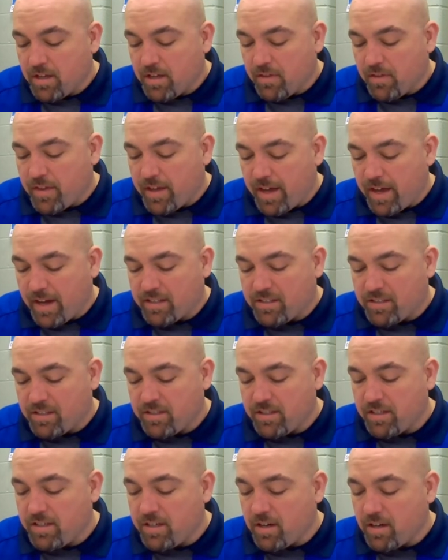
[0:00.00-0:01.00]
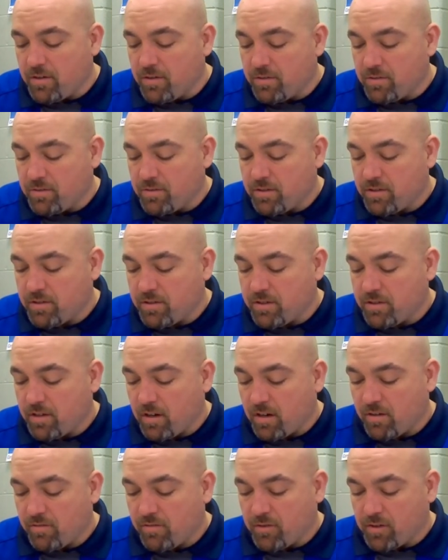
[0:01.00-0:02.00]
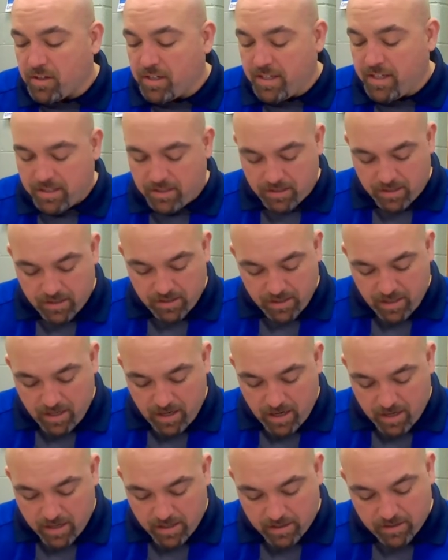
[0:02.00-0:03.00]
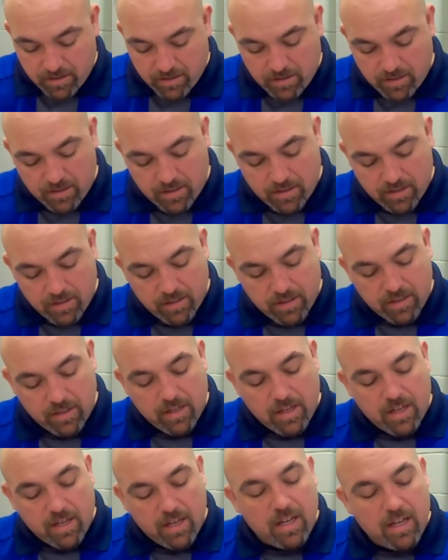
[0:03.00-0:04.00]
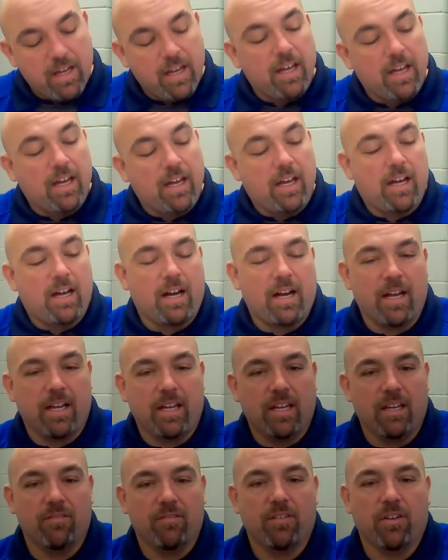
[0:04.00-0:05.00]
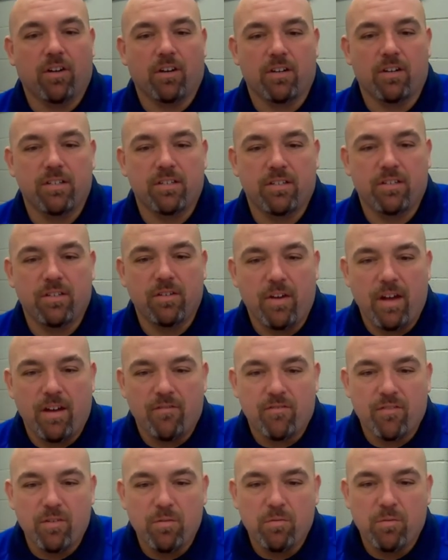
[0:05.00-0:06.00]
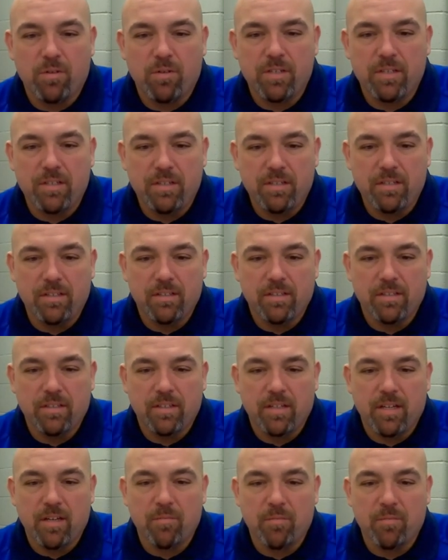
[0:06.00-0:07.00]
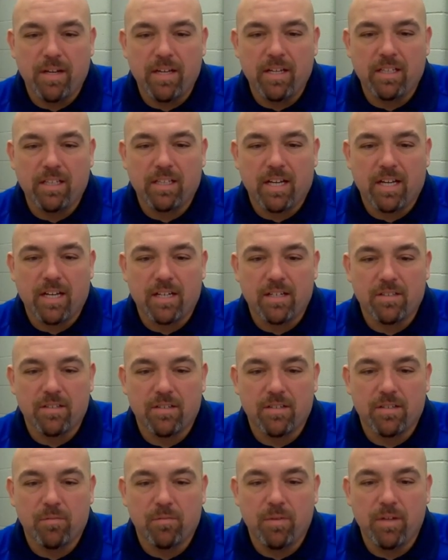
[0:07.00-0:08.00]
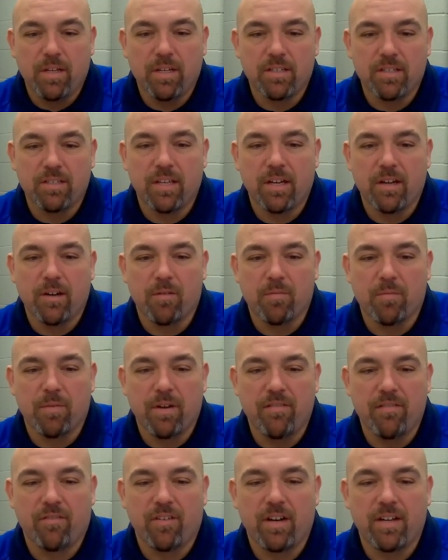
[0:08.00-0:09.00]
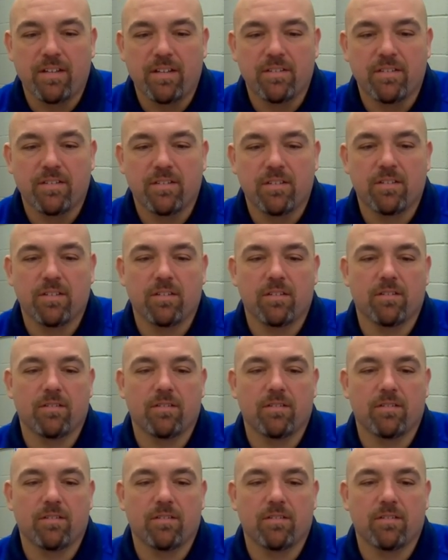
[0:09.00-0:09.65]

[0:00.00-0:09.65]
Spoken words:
The X's and O's are for kisses and hugs. I give cards to everyone in my class because they are my friends.